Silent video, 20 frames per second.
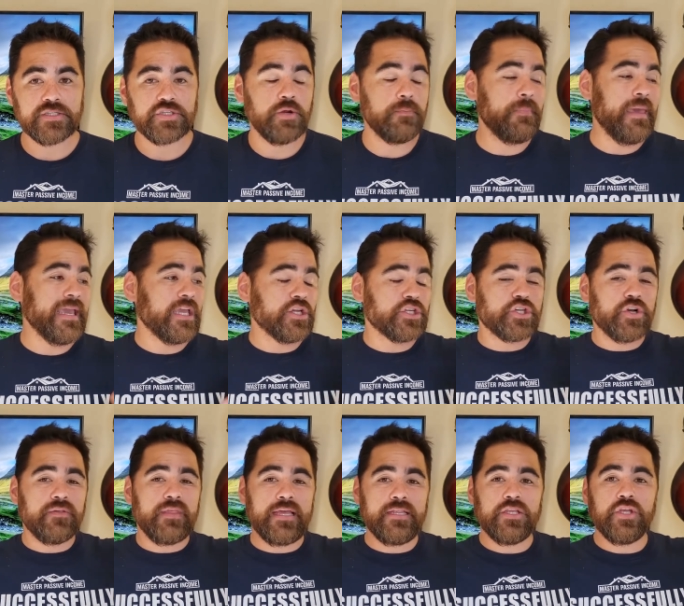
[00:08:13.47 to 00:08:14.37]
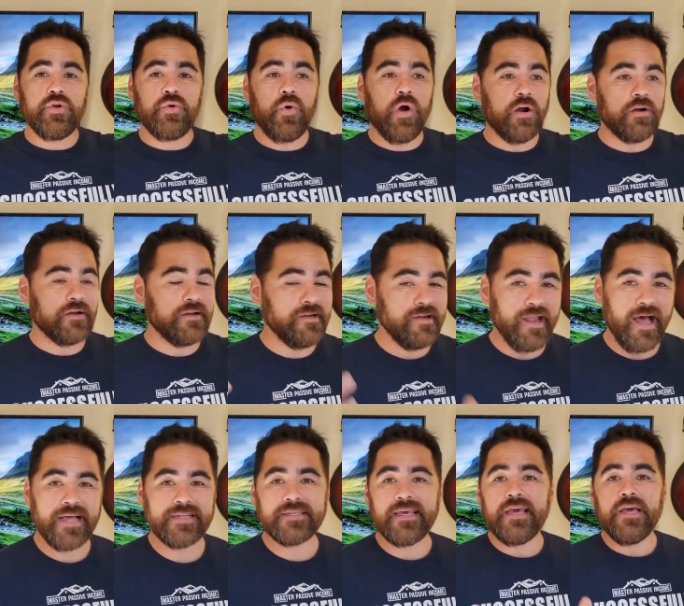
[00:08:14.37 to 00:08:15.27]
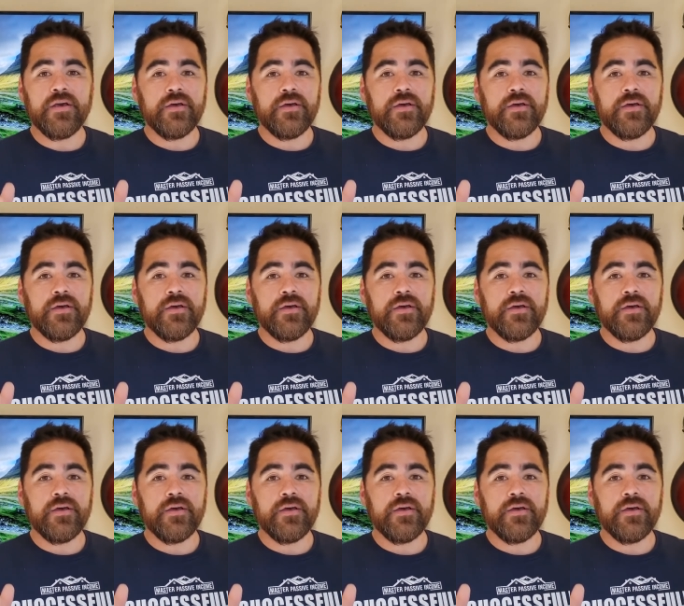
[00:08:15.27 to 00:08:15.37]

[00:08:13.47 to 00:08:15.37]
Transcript: You're making sure that you are not